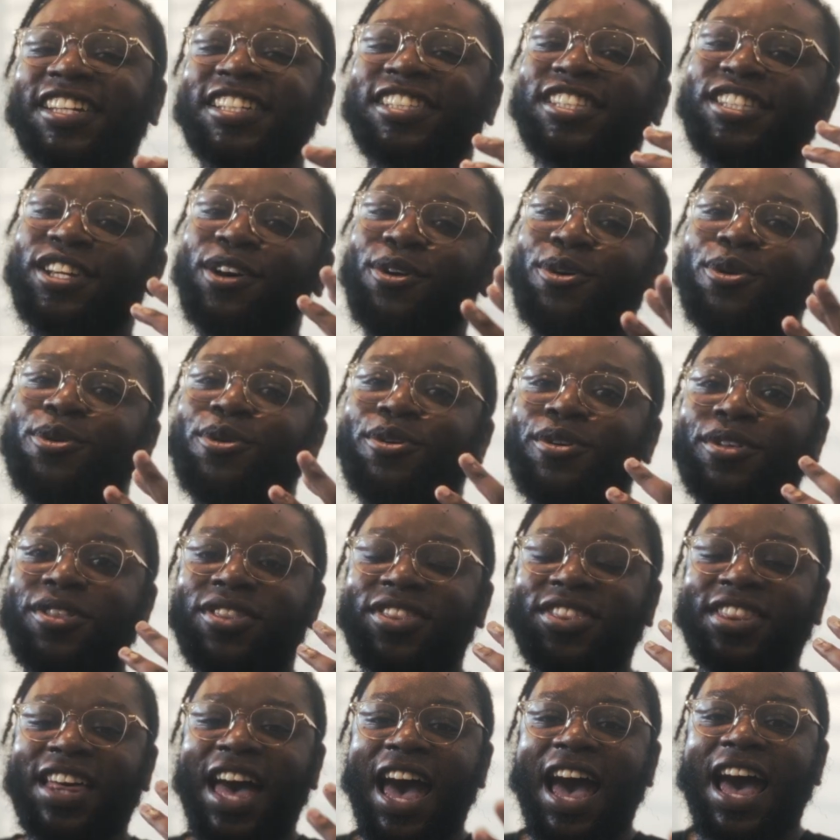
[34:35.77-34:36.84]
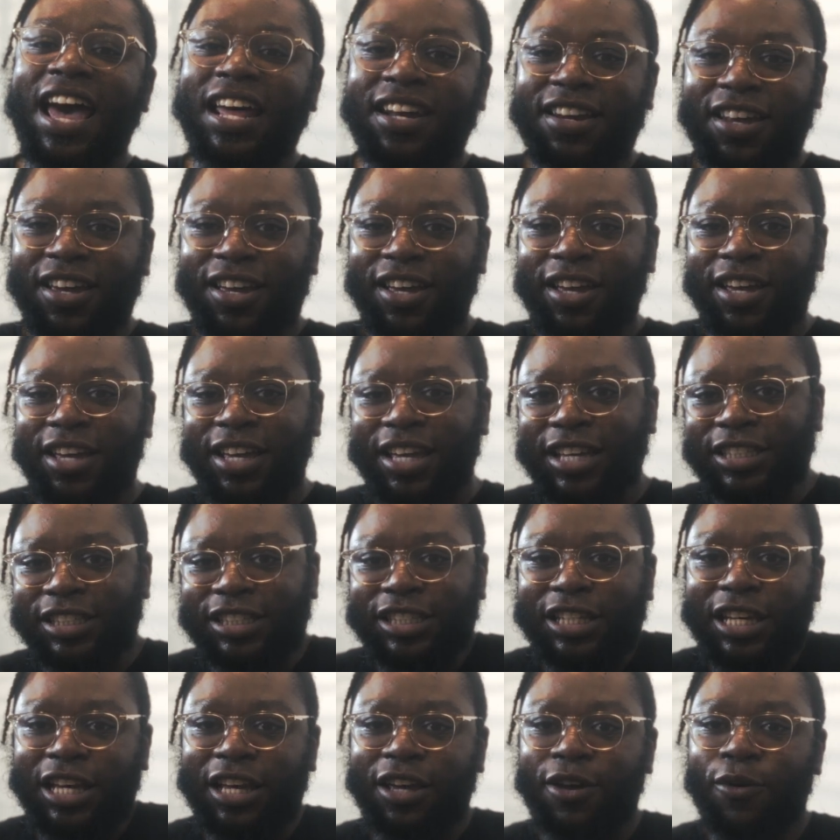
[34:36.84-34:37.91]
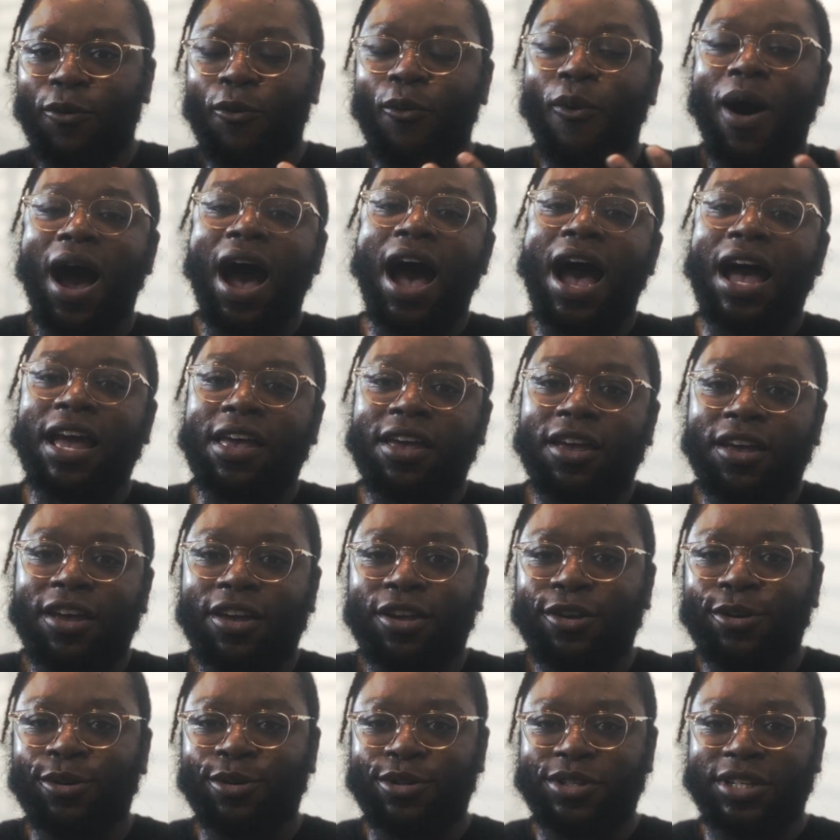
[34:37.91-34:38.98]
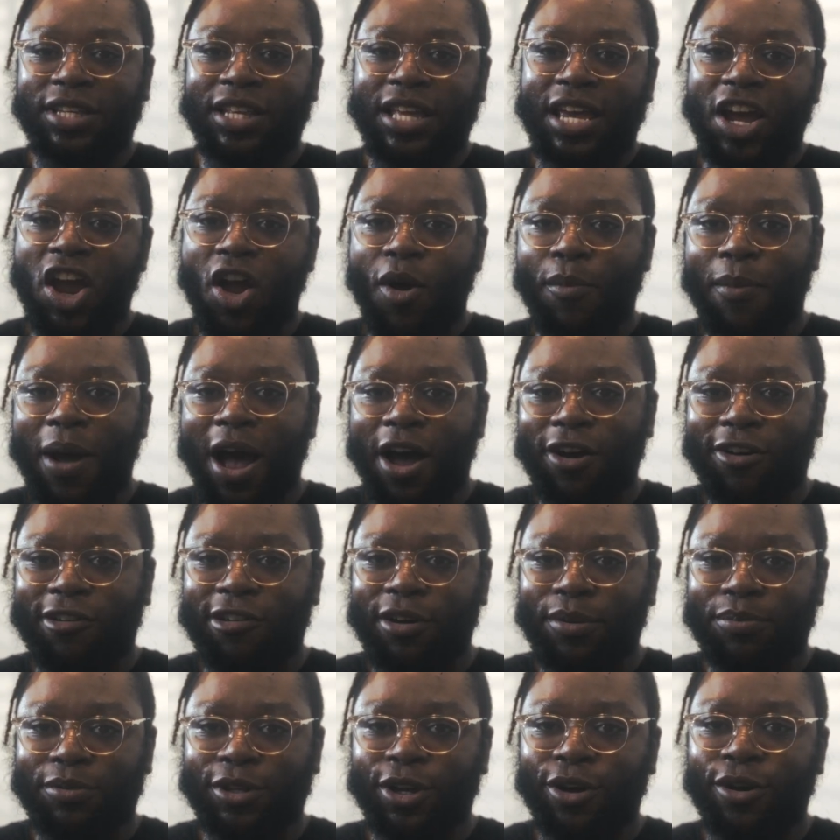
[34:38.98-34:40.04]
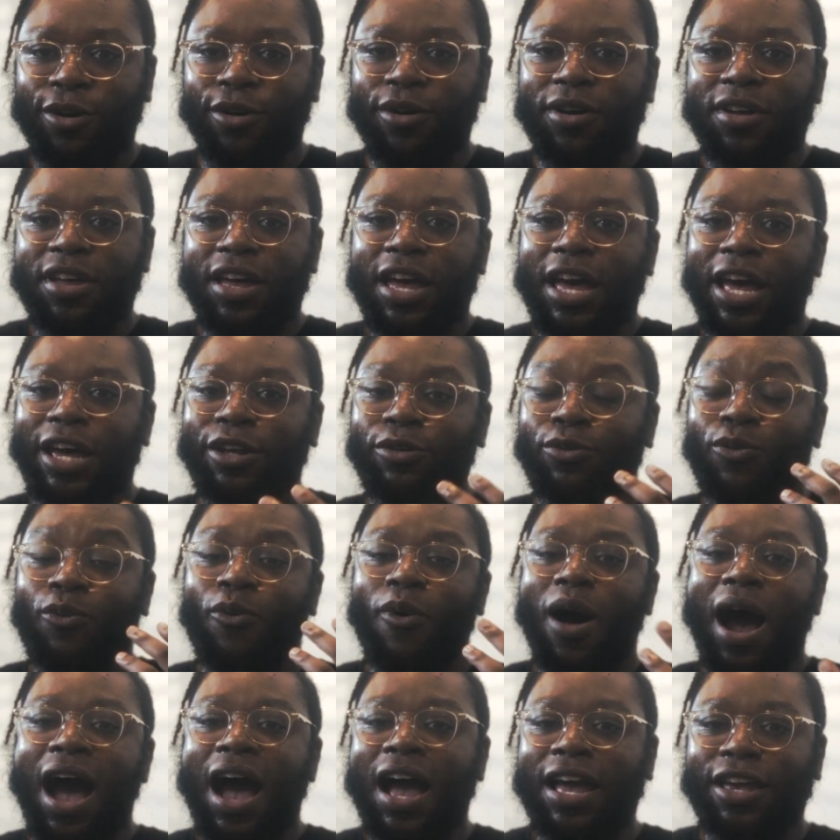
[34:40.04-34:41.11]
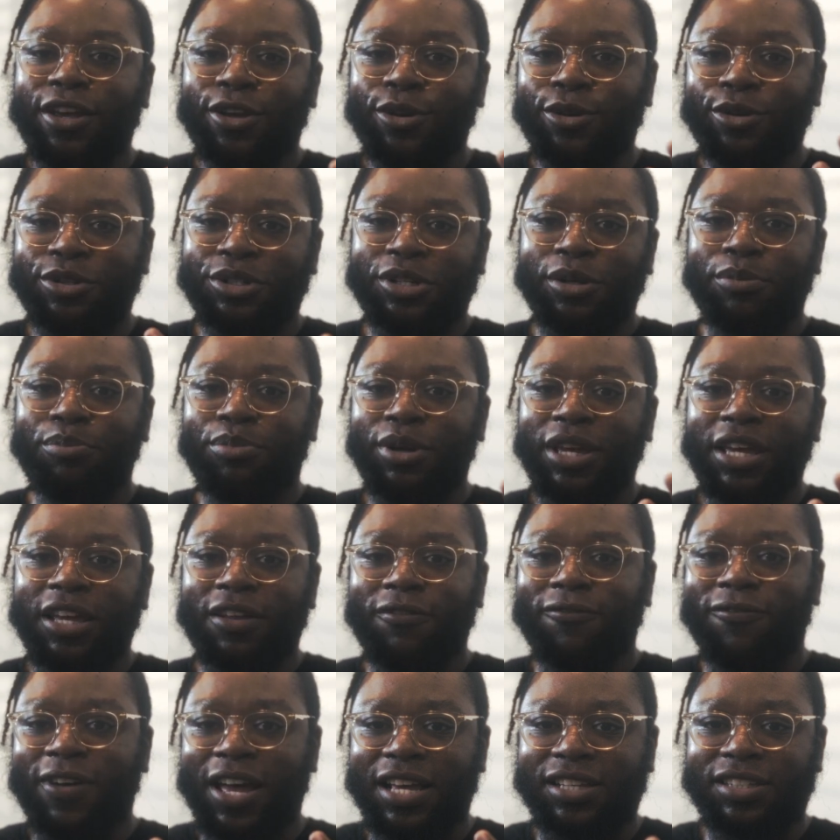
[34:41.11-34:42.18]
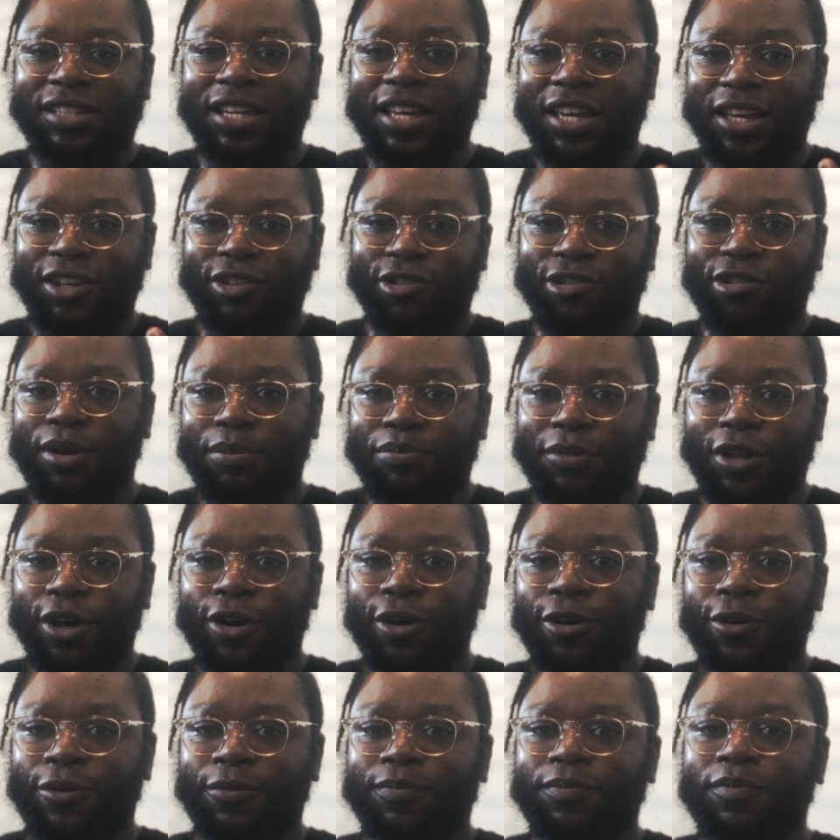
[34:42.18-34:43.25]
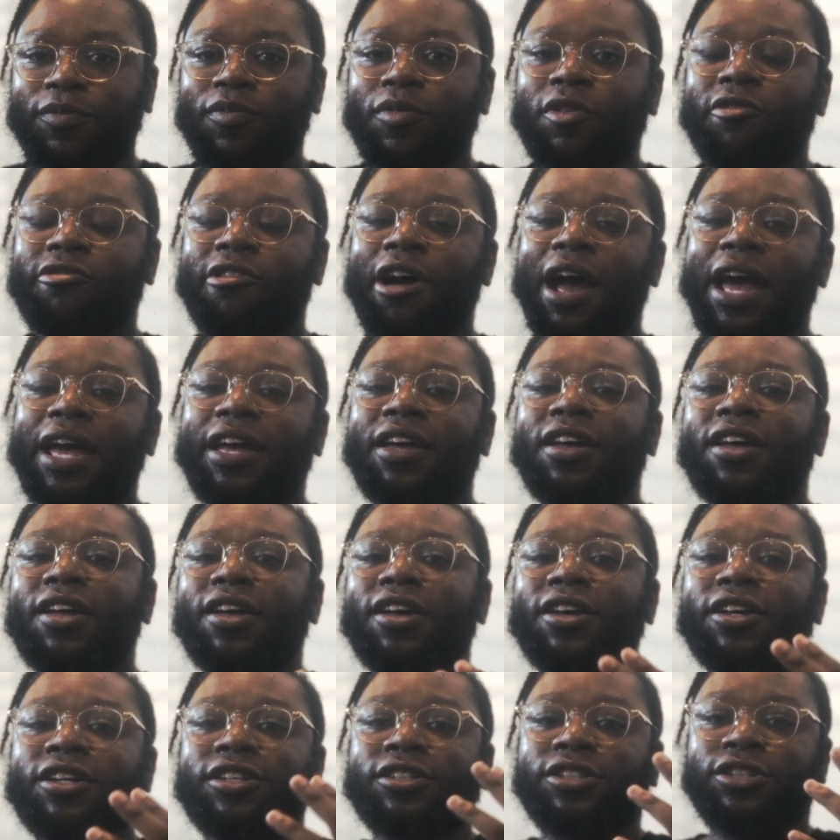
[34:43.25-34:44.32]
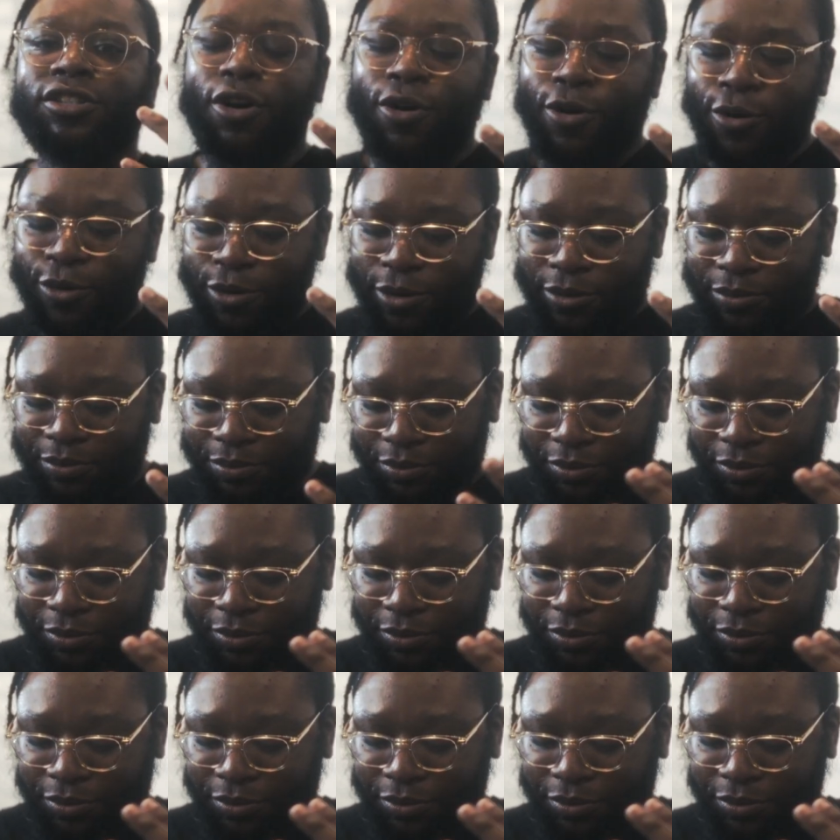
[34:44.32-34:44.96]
So that is why you should care about crypto and why you should be investing in crypto, right? So